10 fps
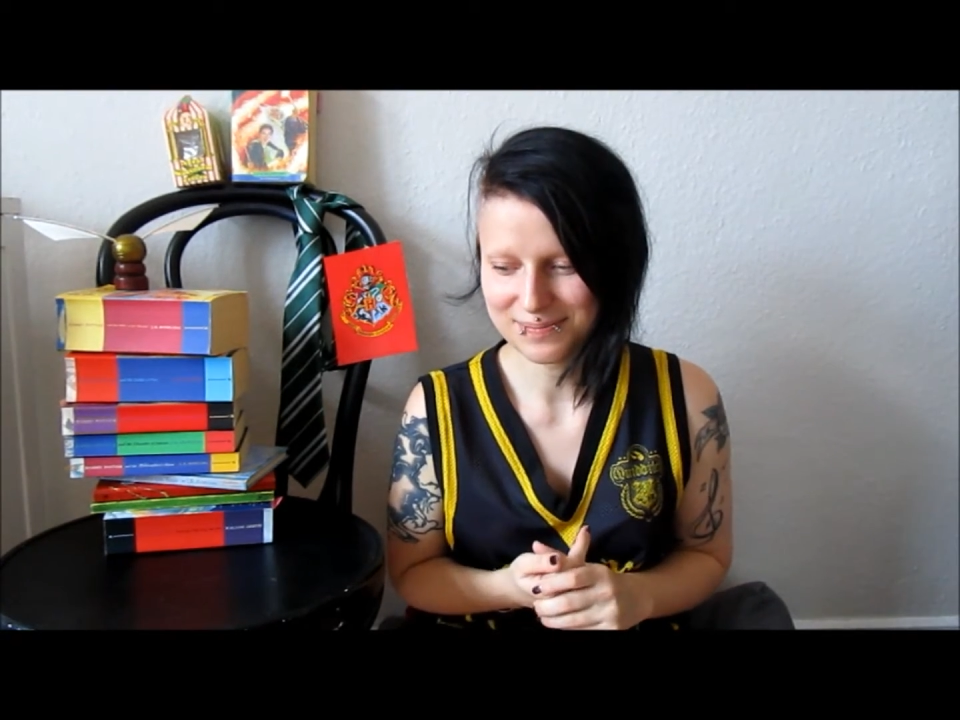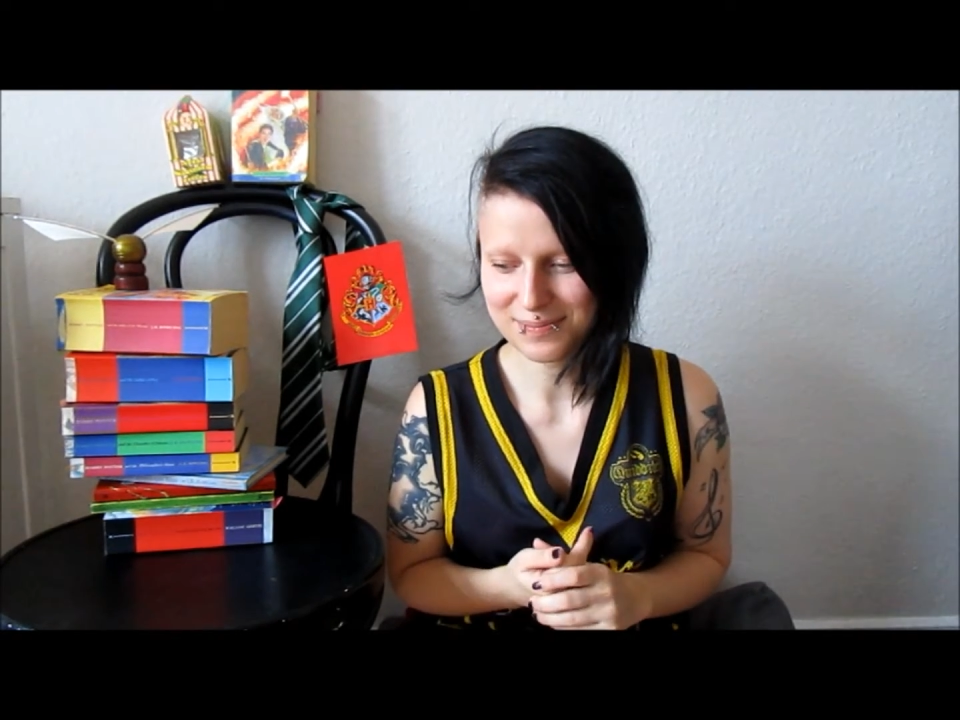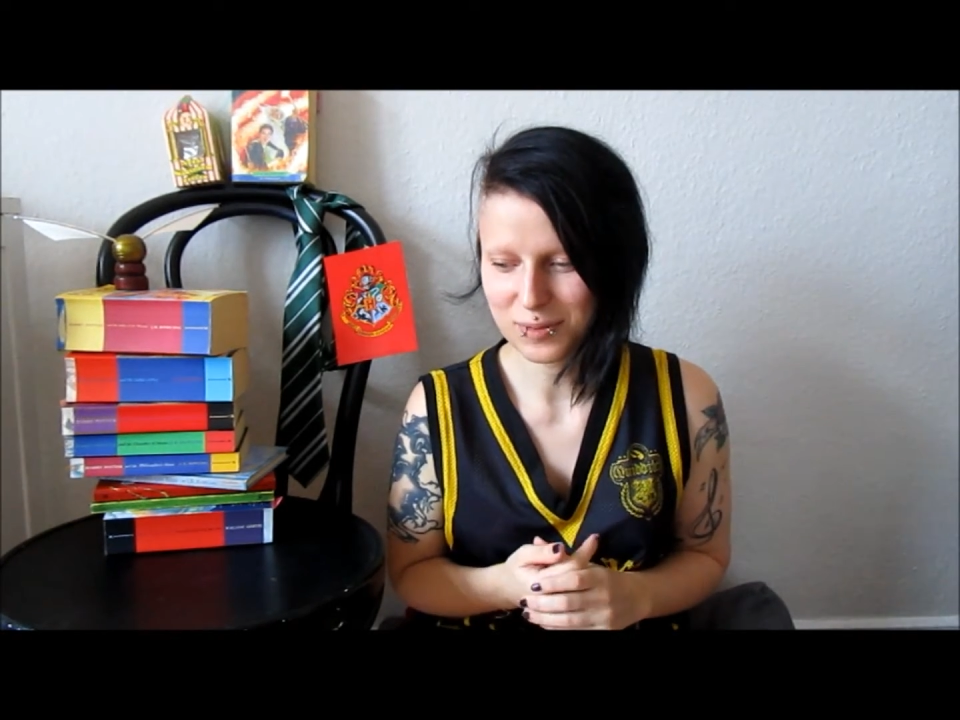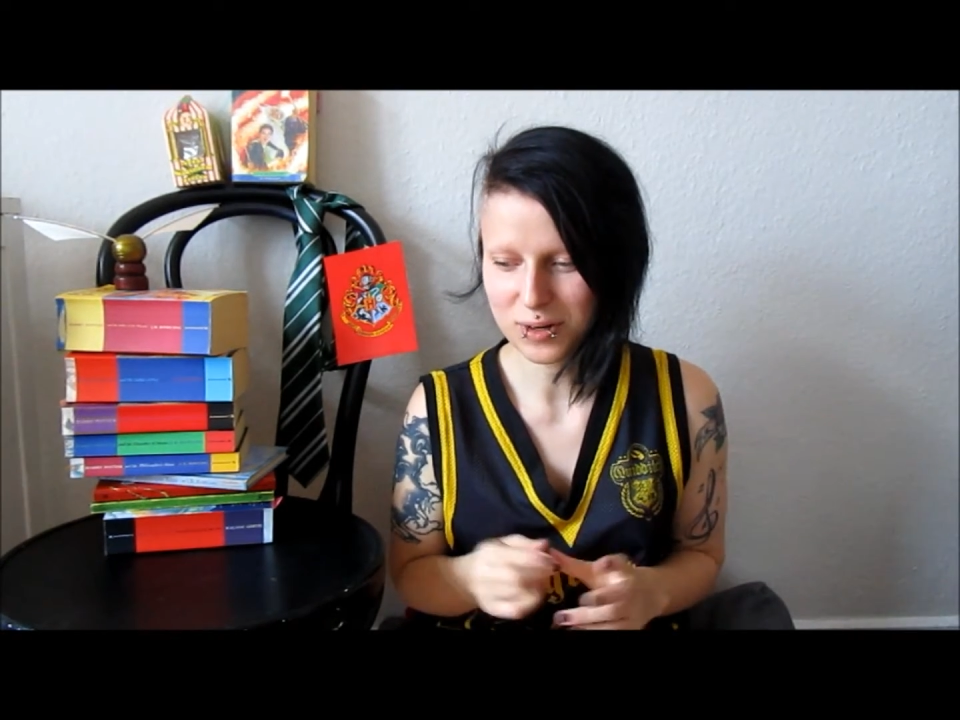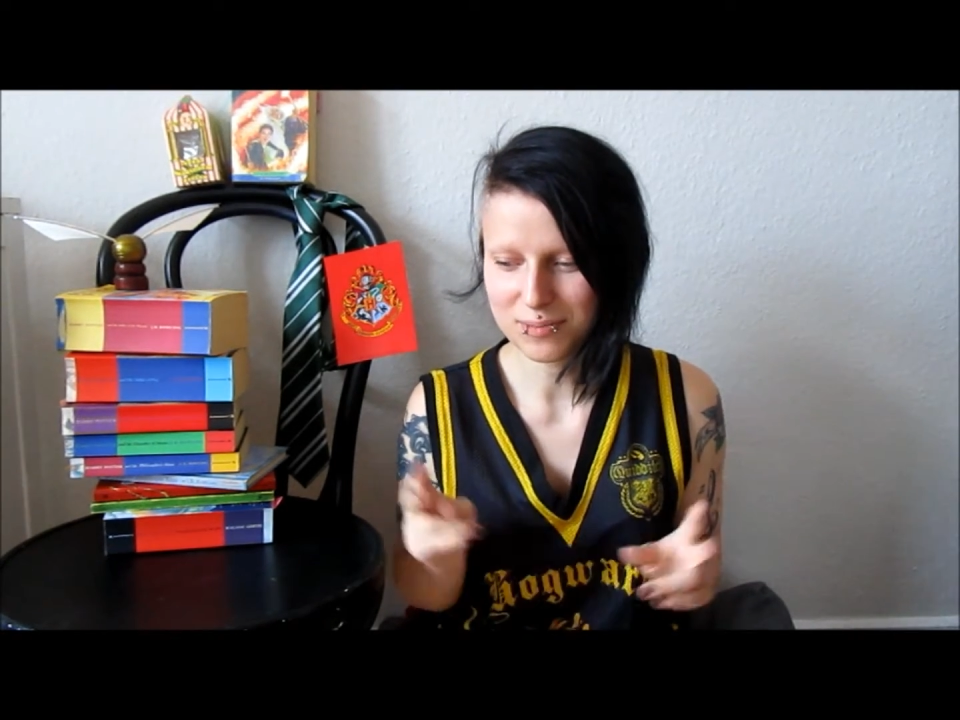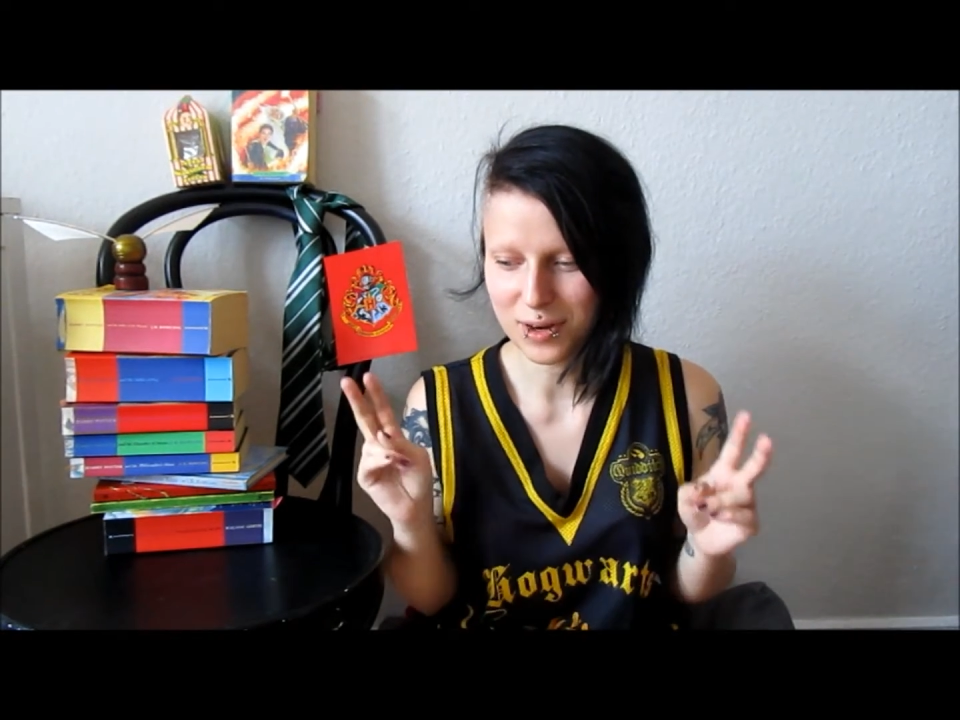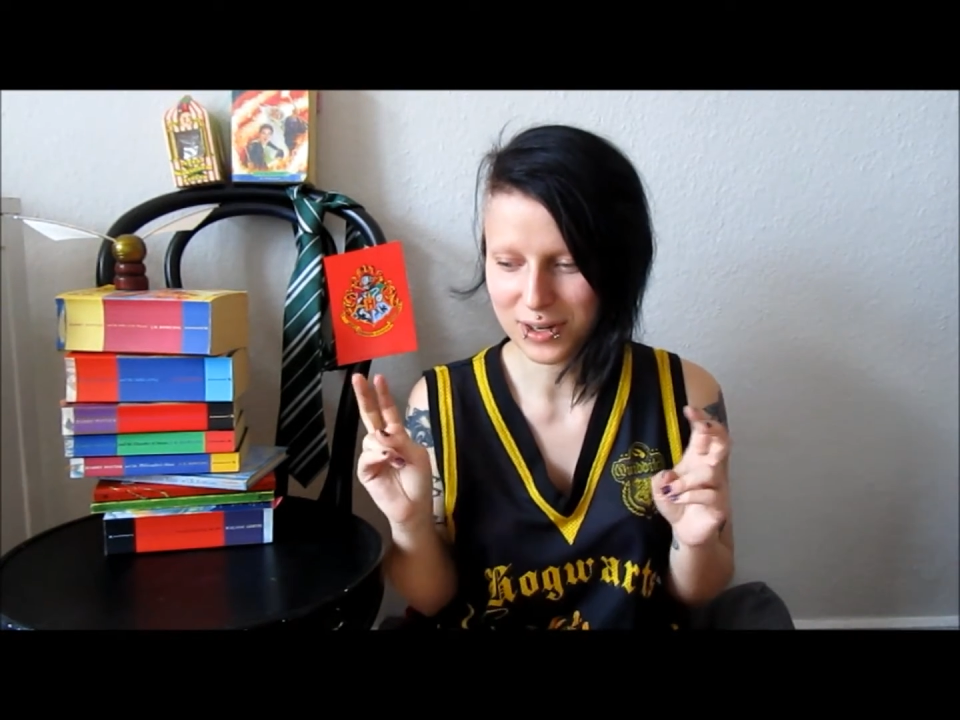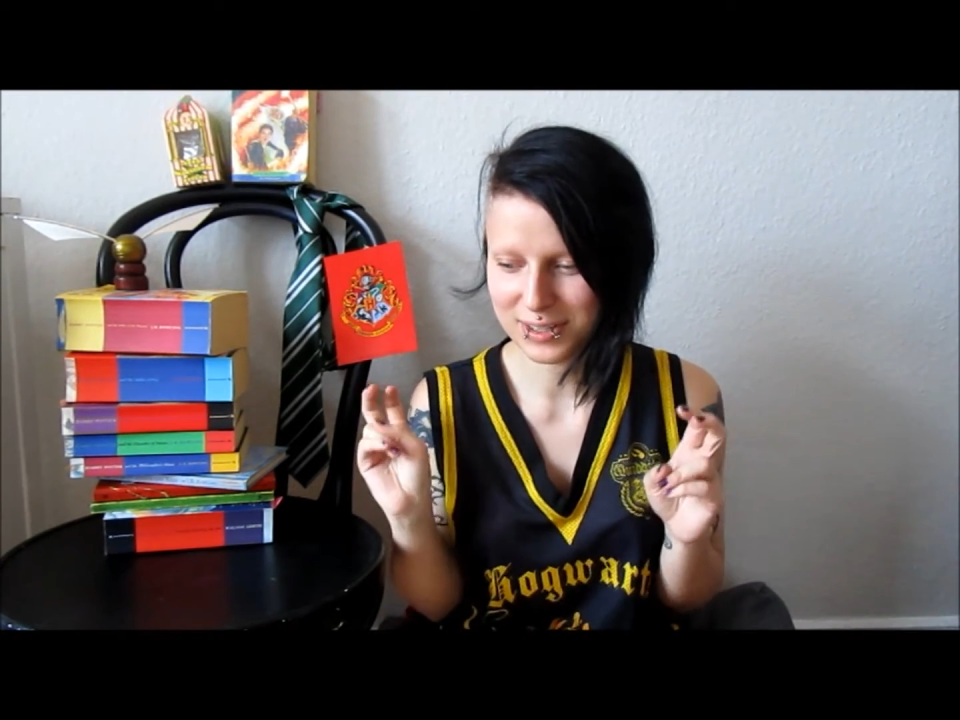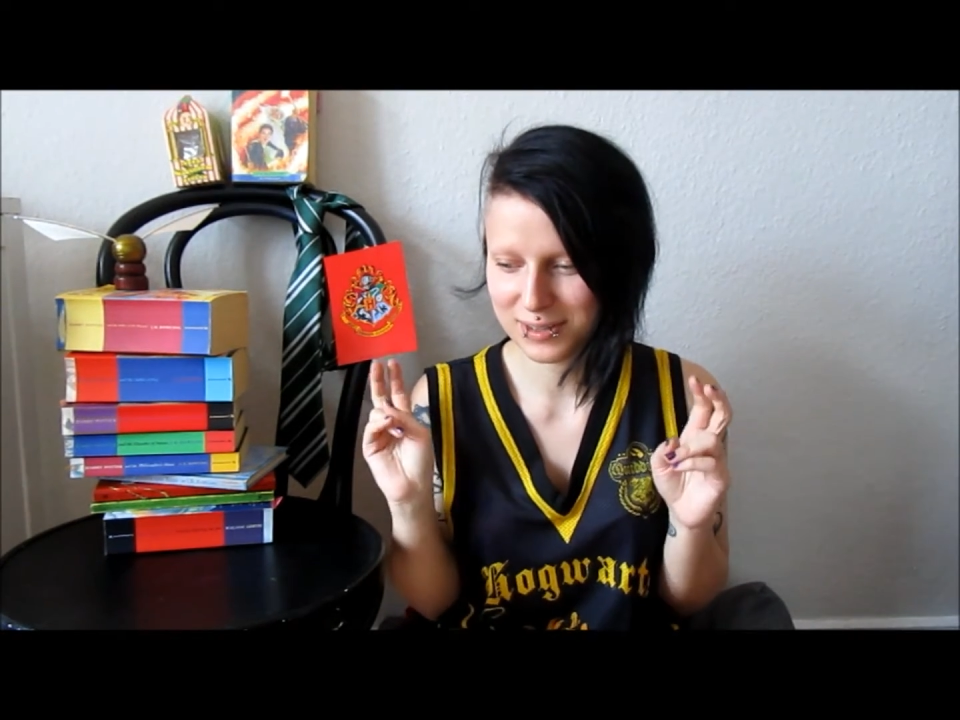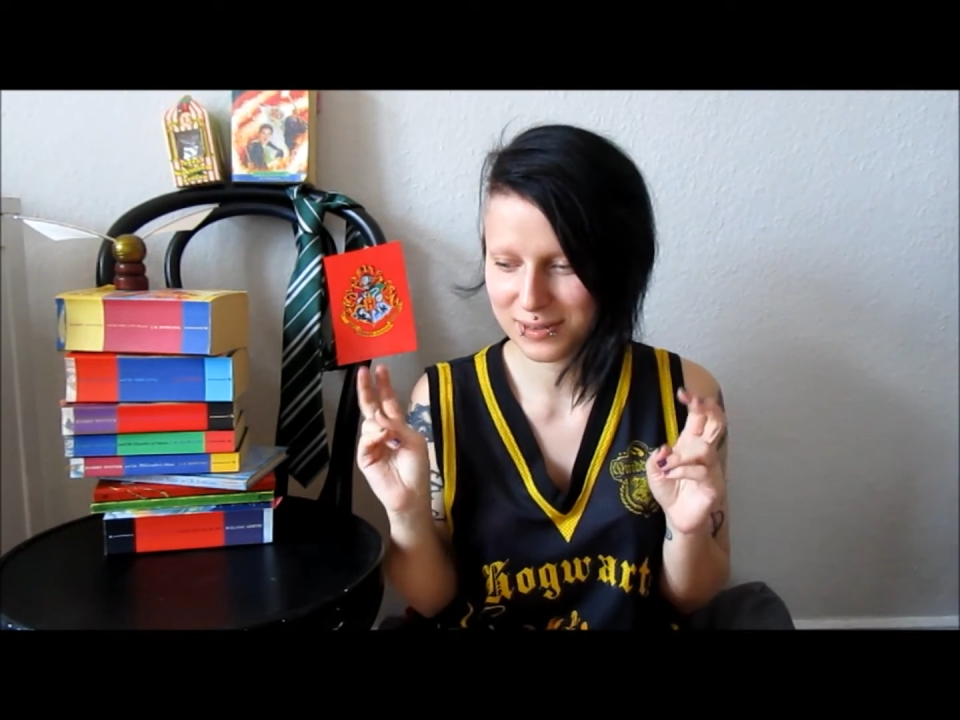more
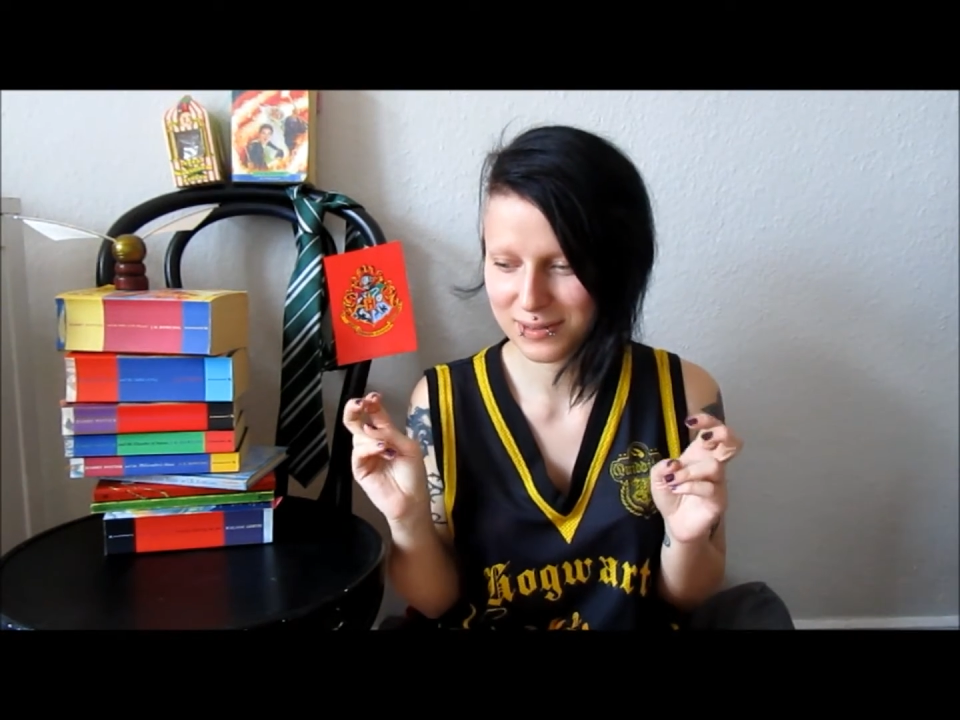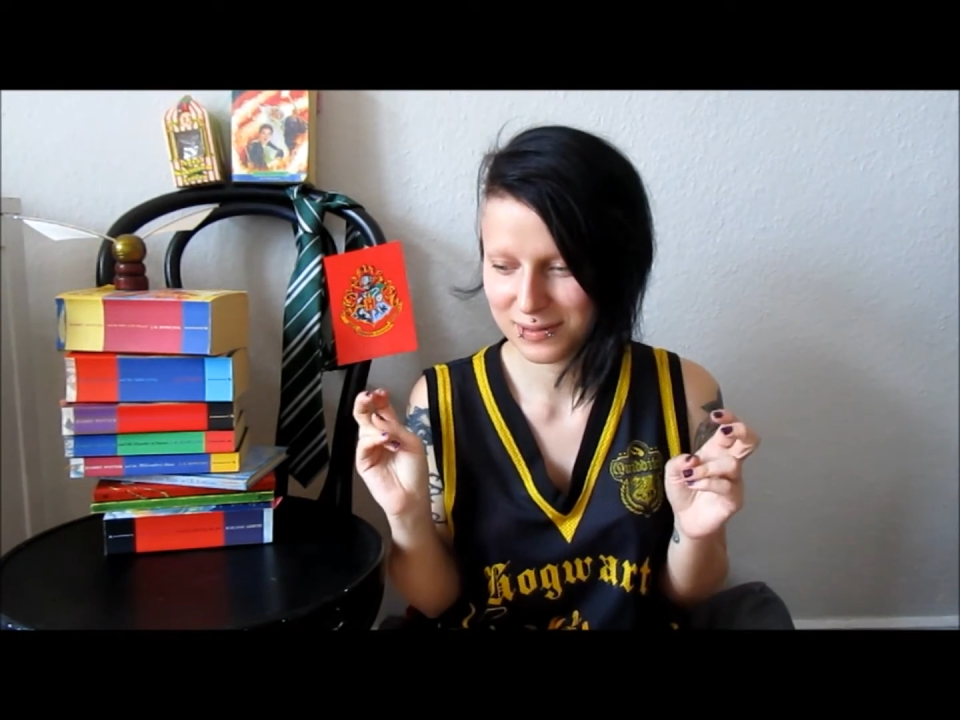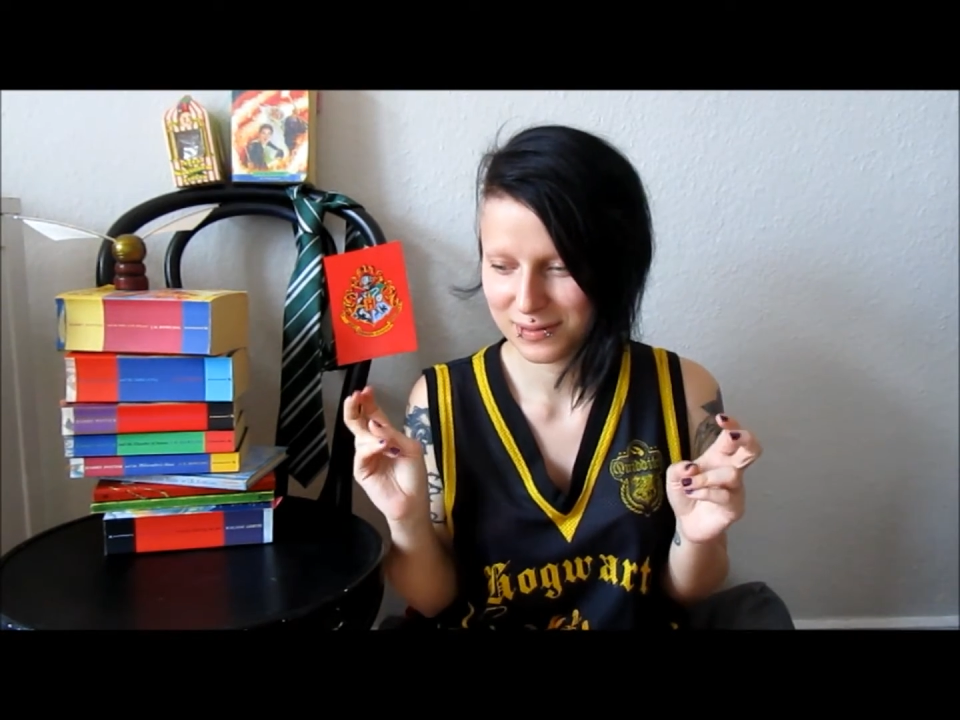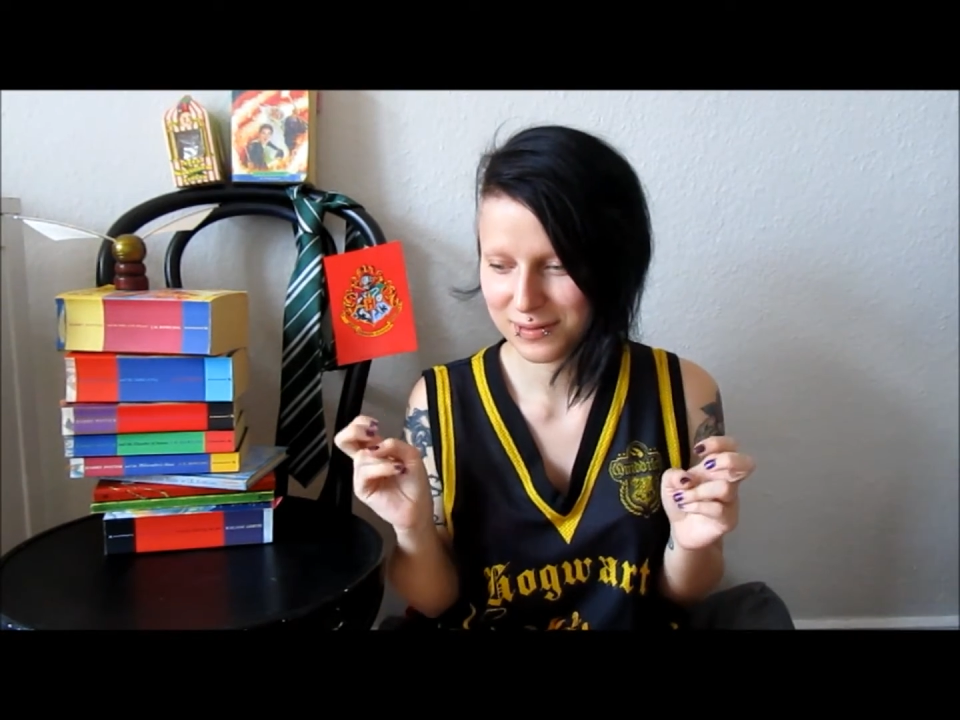modern